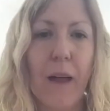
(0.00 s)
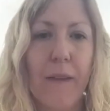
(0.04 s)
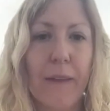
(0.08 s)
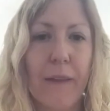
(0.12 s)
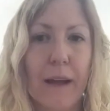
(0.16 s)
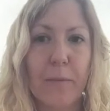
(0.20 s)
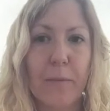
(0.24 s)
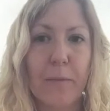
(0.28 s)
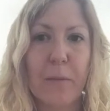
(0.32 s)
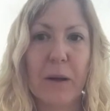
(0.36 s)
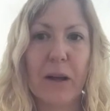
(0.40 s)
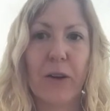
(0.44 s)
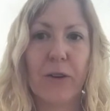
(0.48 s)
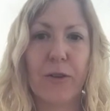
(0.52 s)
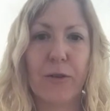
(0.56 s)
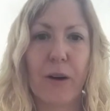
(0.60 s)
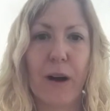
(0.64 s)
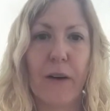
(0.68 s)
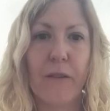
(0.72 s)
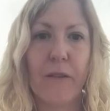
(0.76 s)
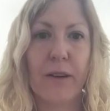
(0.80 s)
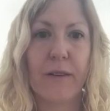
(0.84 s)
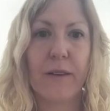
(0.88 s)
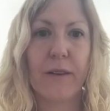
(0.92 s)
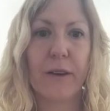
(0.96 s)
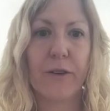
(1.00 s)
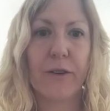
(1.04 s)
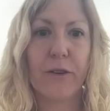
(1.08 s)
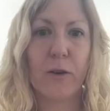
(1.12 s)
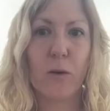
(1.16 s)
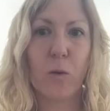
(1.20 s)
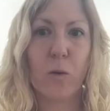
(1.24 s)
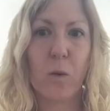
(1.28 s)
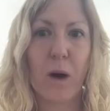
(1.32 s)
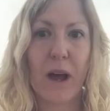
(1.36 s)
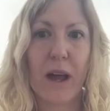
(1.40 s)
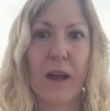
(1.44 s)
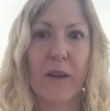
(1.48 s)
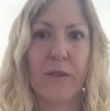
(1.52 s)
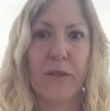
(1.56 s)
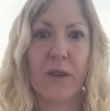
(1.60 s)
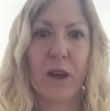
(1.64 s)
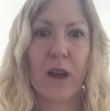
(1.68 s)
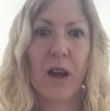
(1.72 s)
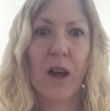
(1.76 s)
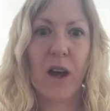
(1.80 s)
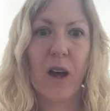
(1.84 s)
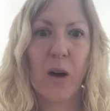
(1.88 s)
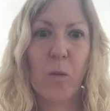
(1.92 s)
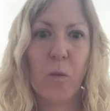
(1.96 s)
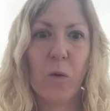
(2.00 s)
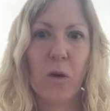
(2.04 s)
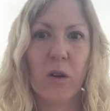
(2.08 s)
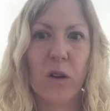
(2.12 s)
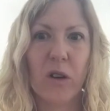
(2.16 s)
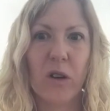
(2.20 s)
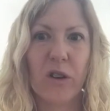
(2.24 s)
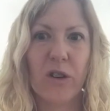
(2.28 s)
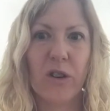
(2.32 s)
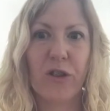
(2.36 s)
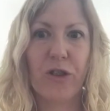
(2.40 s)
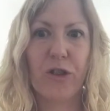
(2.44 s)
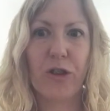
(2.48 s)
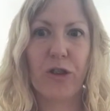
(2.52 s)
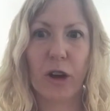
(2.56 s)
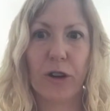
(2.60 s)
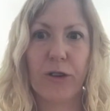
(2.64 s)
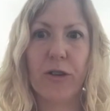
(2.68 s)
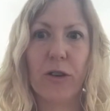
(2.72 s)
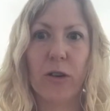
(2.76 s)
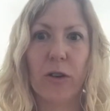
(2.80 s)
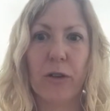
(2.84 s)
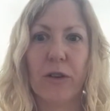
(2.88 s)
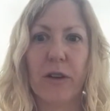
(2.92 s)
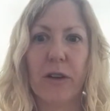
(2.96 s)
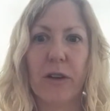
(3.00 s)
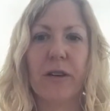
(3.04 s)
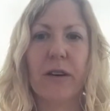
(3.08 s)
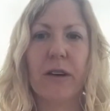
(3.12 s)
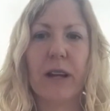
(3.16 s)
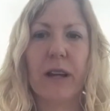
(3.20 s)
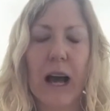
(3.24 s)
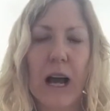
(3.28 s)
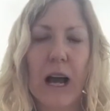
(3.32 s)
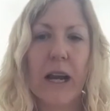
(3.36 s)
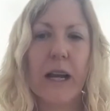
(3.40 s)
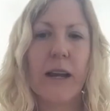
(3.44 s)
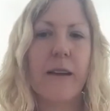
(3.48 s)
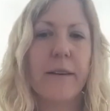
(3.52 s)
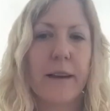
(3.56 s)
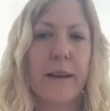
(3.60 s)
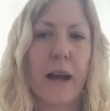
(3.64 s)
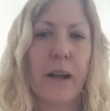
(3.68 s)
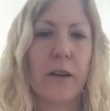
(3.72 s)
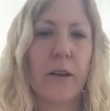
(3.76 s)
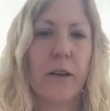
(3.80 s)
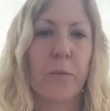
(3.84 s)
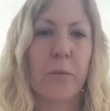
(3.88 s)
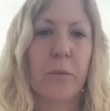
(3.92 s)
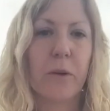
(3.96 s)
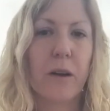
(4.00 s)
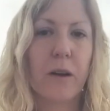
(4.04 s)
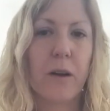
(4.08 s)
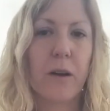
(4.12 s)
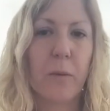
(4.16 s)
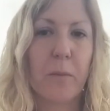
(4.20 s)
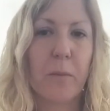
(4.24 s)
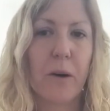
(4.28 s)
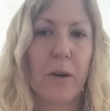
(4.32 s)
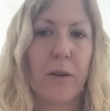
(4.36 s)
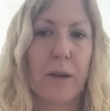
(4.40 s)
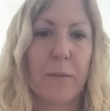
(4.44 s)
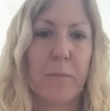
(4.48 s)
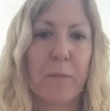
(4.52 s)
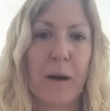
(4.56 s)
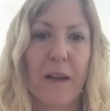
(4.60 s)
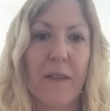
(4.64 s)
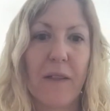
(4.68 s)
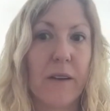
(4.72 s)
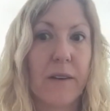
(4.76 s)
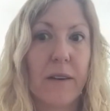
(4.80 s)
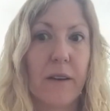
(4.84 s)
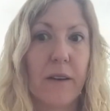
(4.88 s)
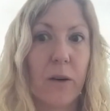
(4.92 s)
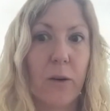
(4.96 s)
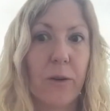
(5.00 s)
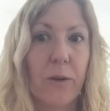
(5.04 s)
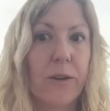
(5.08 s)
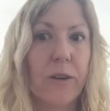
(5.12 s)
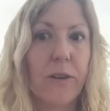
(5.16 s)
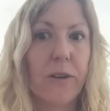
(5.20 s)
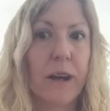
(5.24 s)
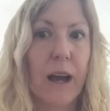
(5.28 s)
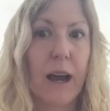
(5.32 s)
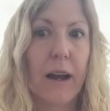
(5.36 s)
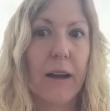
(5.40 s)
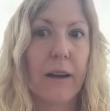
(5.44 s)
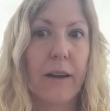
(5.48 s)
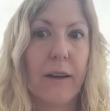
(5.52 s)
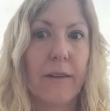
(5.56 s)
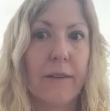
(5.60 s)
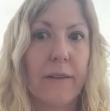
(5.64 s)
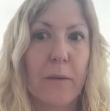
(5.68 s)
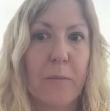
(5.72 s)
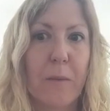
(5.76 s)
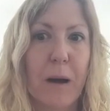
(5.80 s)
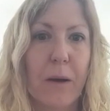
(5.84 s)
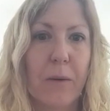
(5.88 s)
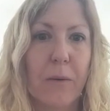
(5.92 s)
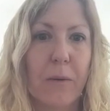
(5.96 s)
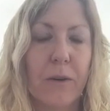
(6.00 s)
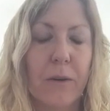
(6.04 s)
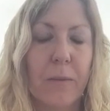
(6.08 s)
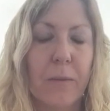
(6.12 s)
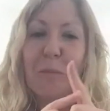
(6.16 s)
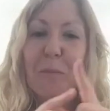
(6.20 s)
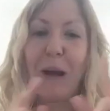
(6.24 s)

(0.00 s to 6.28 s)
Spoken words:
And because gravitational waves will jostle the tiniest atoms in your body by the utter tiniest amount.